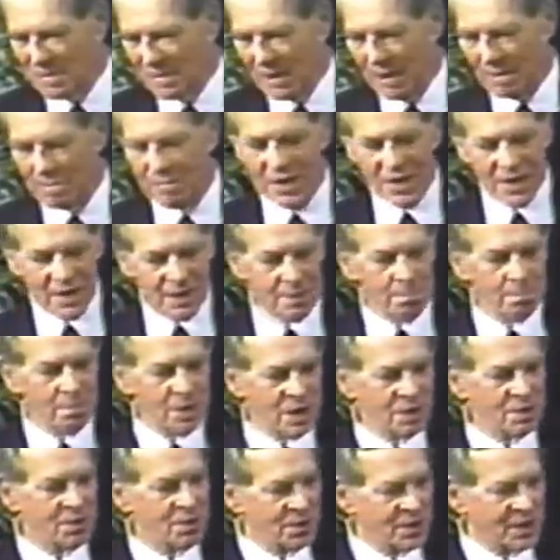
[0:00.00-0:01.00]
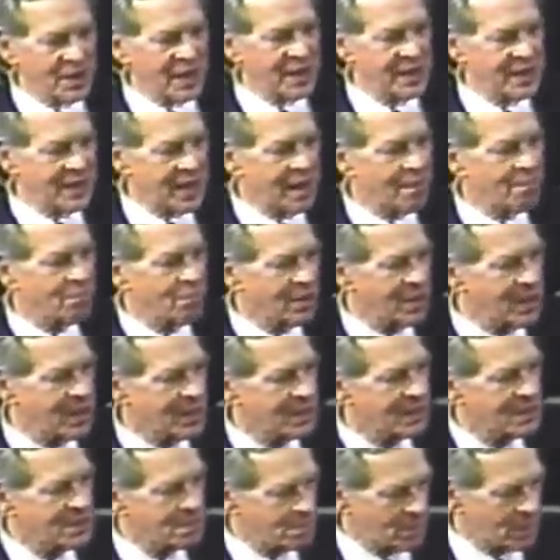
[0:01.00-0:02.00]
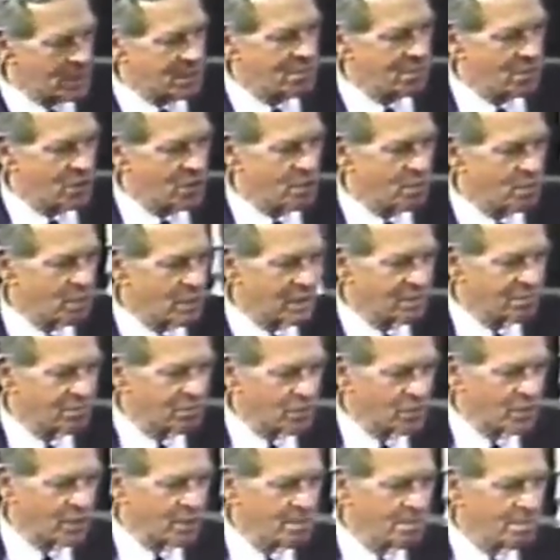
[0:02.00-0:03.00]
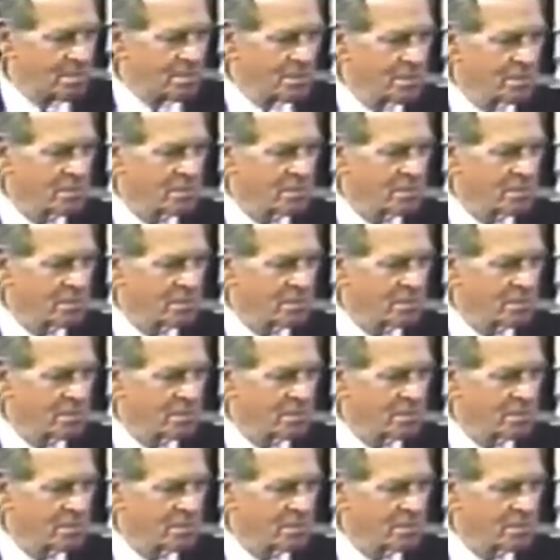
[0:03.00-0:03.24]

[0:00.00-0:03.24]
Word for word: I mean, that a monk could get that one in speaks very well for him.